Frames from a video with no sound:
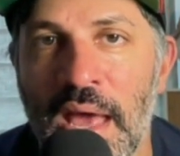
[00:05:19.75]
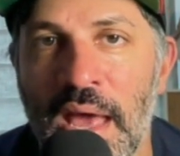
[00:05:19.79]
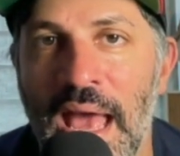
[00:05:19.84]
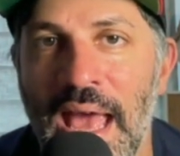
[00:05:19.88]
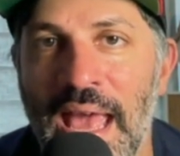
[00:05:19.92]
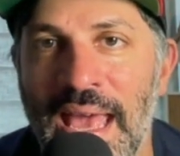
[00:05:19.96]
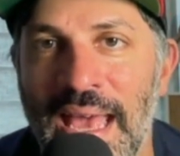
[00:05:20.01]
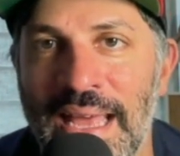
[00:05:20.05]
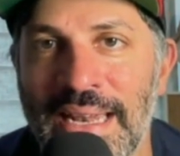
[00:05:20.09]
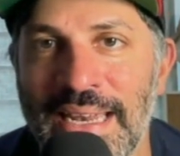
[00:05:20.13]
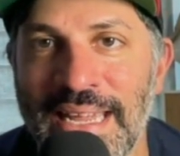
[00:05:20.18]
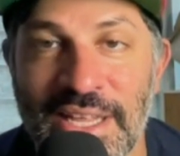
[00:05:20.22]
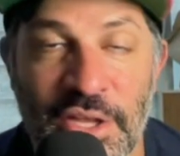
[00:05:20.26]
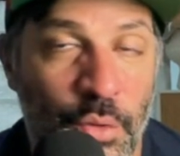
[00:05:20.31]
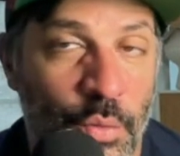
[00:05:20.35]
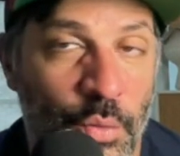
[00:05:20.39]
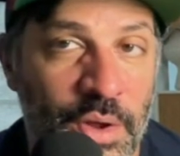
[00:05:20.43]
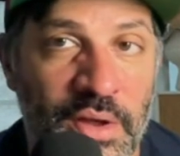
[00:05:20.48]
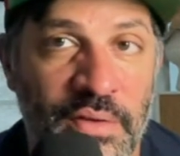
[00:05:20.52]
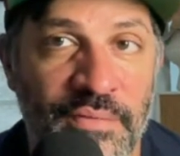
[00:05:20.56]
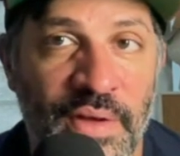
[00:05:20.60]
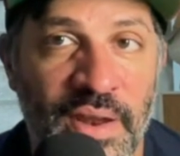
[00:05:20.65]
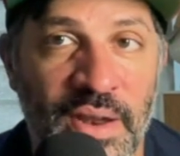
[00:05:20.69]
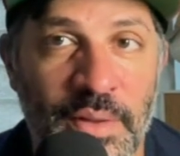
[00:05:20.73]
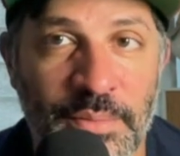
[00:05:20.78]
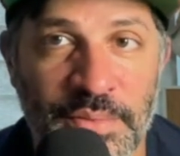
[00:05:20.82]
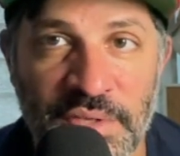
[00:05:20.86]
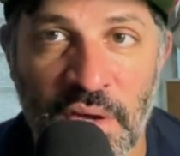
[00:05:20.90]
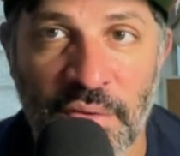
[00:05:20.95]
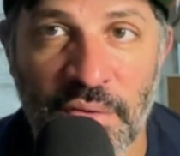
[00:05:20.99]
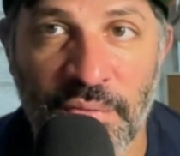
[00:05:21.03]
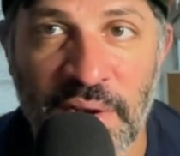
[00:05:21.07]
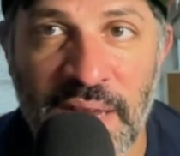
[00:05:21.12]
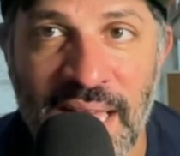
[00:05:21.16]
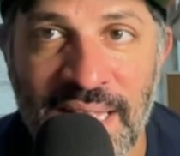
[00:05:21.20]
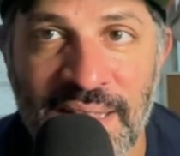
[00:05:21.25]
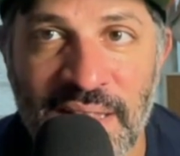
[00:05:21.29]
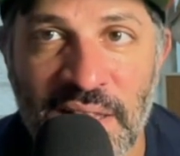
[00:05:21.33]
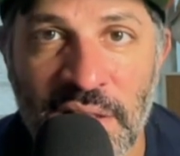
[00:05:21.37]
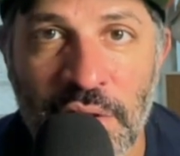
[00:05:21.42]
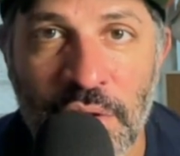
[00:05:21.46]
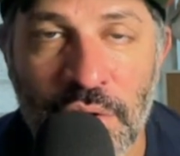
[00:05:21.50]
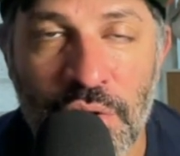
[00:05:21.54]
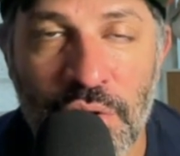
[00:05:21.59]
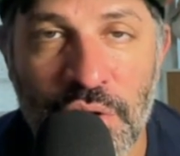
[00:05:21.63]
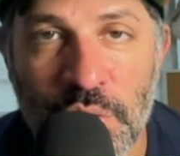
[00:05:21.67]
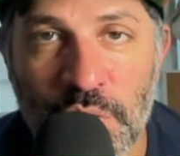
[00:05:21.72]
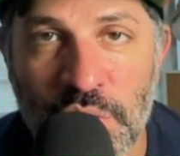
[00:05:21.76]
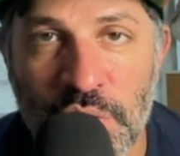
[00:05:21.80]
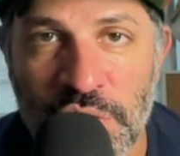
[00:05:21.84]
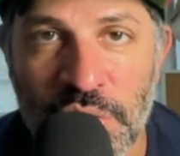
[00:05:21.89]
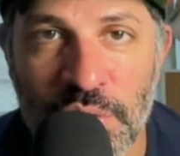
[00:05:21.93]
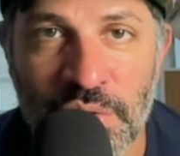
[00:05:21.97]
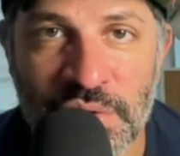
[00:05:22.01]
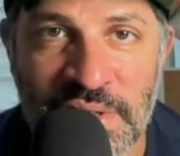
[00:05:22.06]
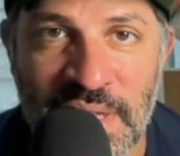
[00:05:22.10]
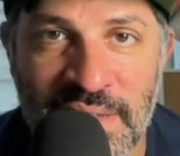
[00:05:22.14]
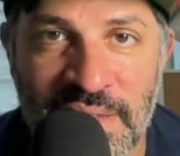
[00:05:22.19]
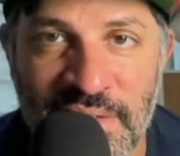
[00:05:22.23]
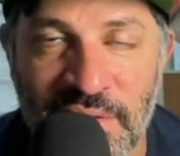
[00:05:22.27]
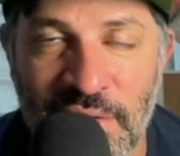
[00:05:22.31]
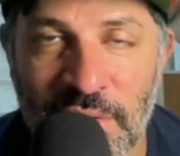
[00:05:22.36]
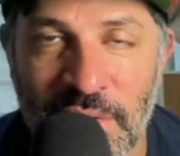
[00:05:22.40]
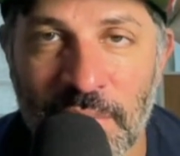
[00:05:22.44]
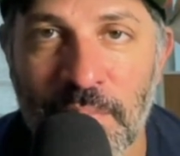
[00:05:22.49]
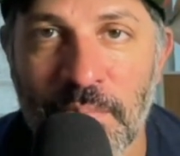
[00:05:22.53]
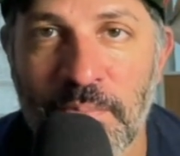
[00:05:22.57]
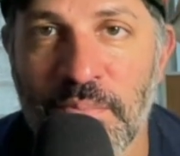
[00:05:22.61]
and he had to reinvent himself and had to learn new skill sets to